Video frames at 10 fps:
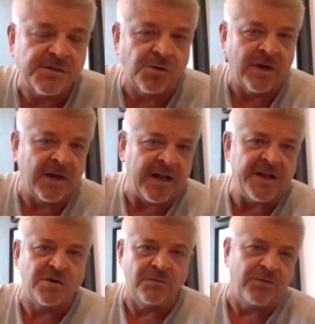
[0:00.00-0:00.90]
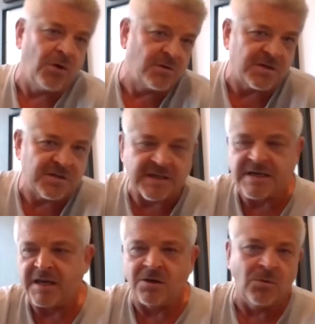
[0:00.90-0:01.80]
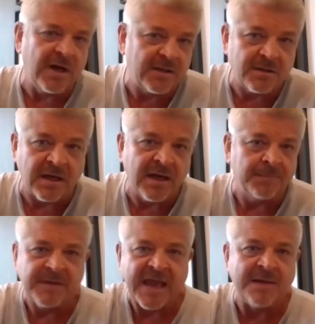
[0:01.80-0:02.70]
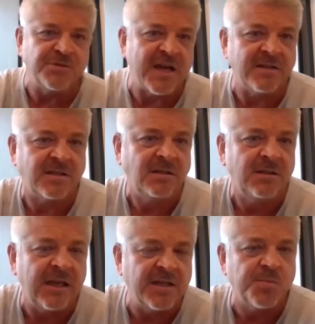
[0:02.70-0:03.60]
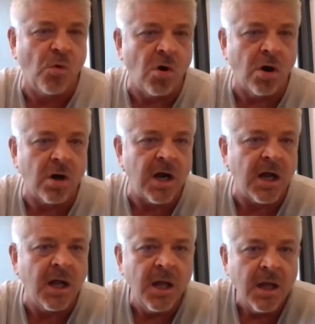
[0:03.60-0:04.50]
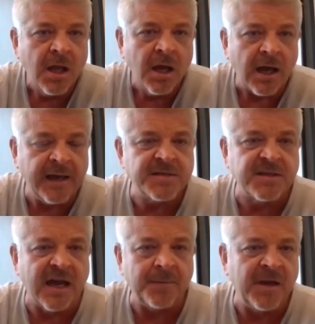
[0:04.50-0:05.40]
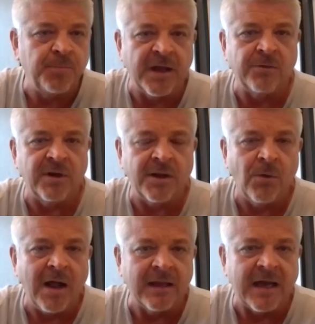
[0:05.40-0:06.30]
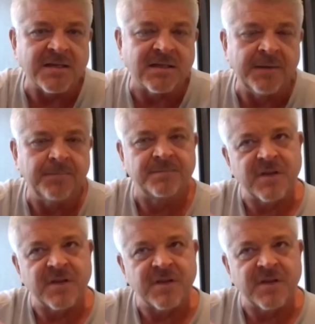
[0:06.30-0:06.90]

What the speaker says: So when an agent phones and says, hey, you know what, Cam Jansen needs more ice time. He played really well last night.